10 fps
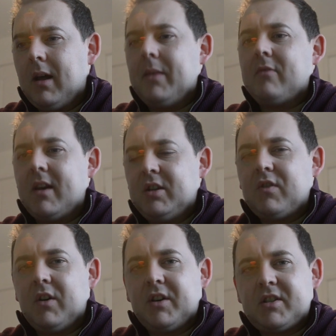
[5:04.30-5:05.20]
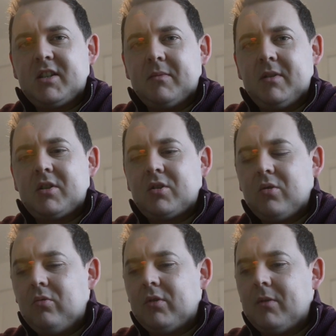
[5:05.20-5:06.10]
and the rangefinder system, it's a
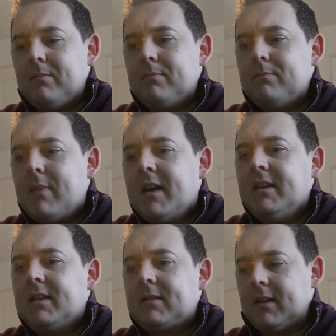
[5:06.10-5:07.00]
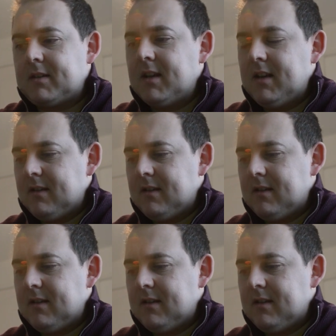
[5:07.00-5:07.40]
tool that